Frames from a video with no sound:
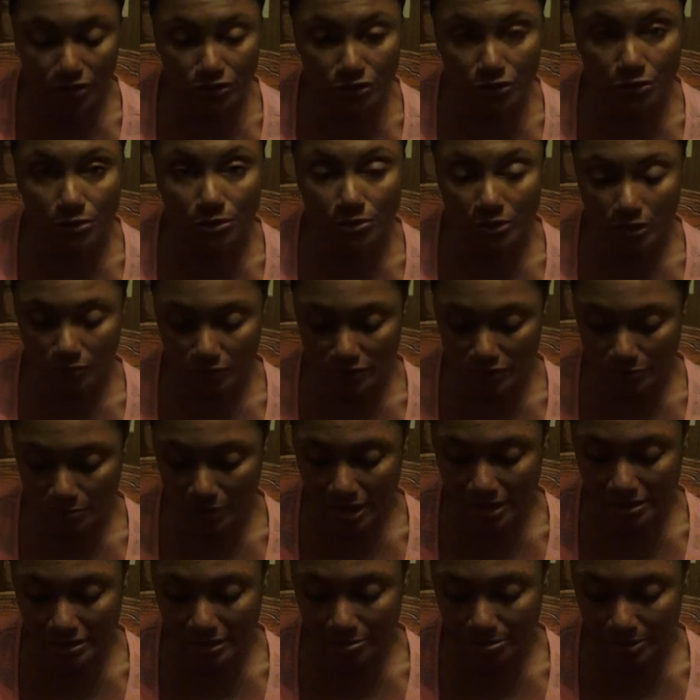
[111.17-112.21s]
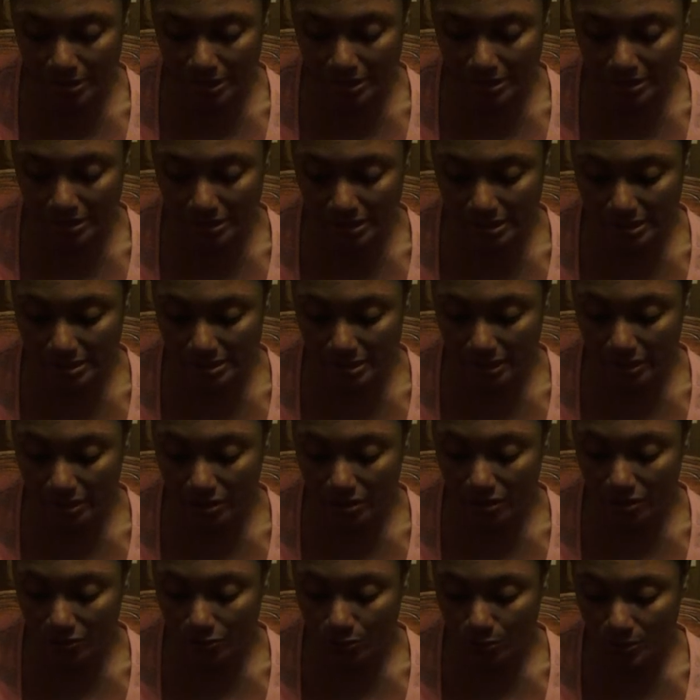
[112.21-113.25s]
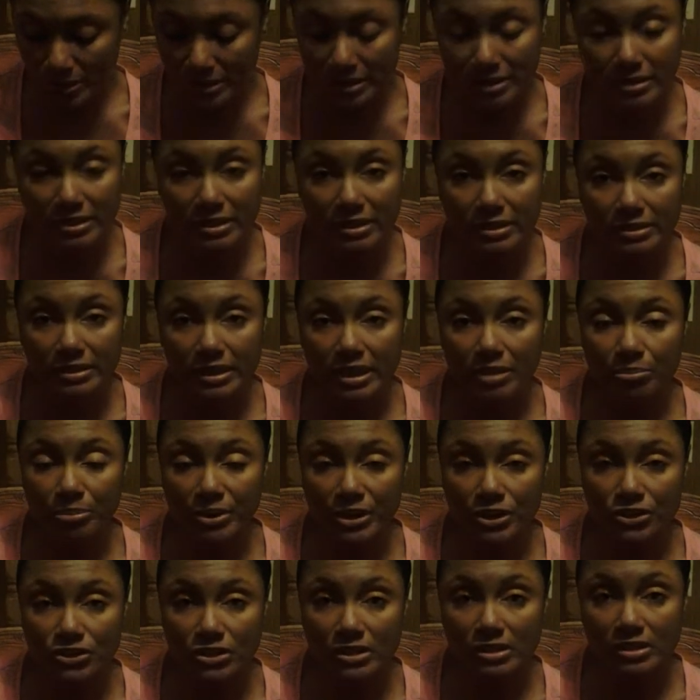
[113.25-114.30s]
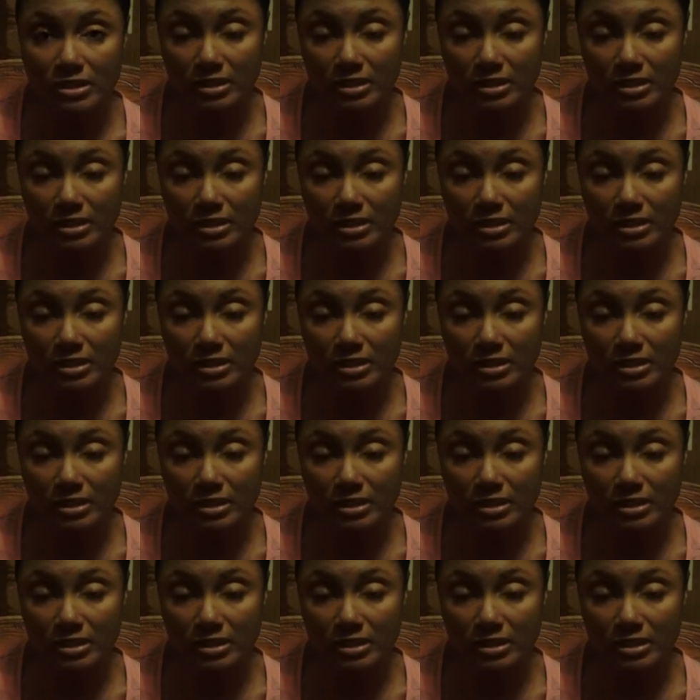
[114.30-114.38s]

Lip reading: assume the responsibilities of witnessing a patient